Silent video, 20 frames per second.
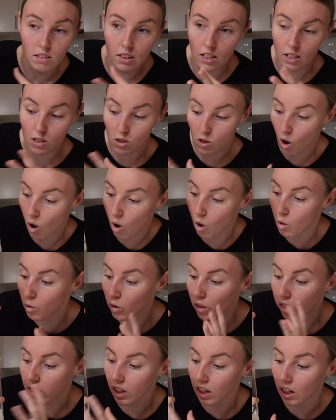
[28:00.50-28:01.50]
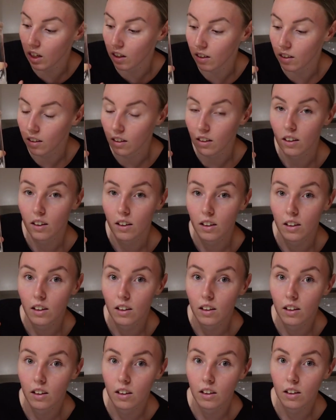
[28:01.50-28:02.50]
This whole thing
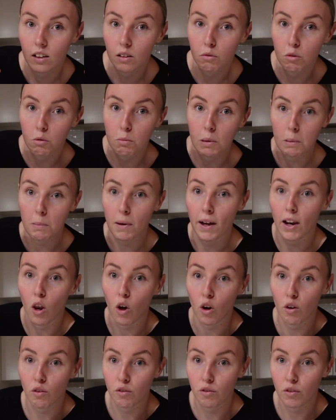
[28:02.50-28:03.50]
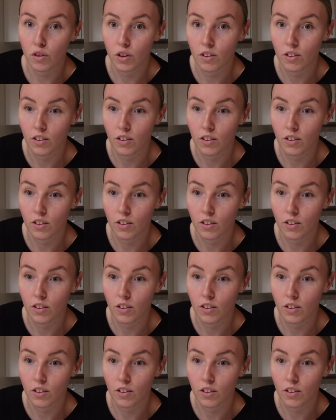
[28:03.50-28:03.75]
will be my loaf.